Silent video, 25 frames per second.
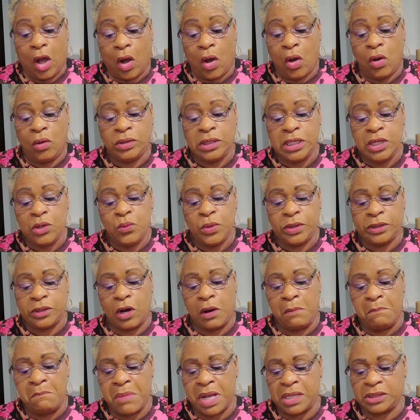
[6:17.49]
Only when
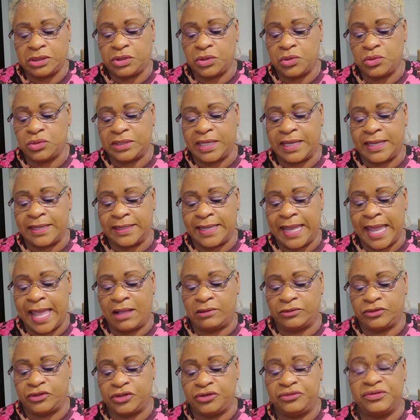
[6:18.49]
our muscles
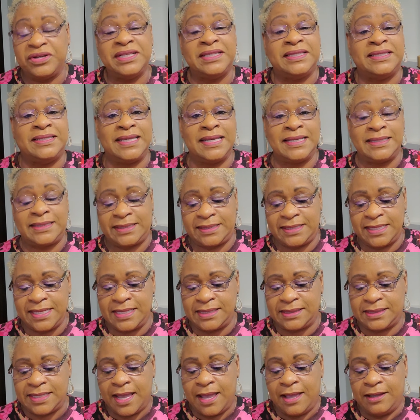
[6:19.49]
encounter
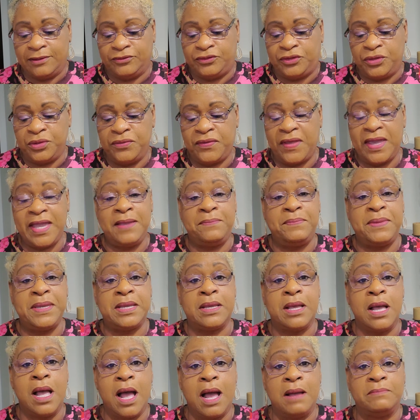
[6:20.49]
resistance do they
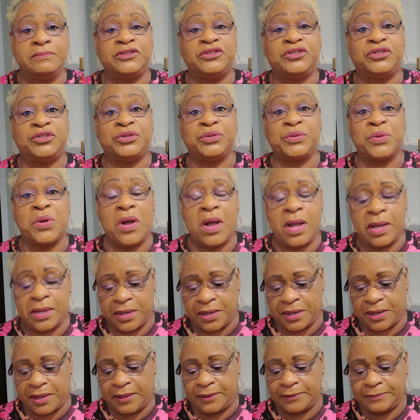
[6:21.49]
become
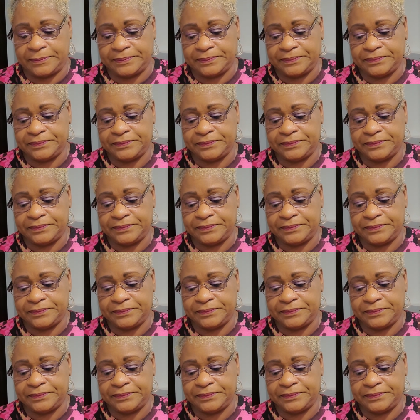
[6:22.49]
stronger.